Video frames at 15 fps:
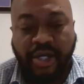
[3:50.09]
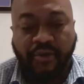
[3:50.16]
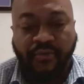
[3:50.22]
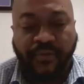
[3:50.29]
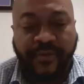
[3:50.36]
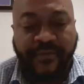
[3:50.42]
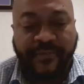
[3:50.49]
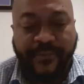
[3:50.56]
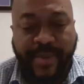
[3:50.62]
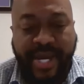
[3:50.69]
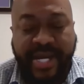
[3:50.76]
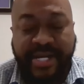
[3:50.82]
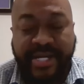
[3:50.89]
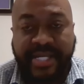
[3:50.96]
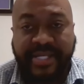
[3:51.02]
With
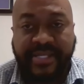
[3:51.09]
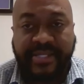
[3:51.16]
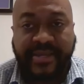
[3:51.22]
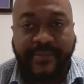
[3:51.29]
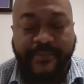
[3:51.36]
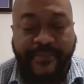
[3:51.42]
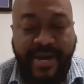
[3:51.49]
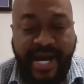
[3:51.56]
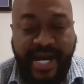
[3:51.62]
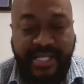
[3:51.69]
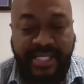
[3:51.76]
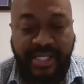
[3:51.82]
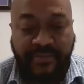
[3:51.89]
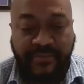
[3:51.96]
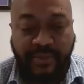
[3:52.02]
man this is
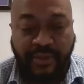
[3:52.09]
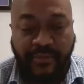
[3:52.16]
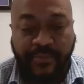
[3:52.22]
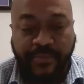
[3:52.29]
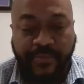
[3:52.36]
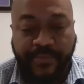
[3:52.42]
impossible,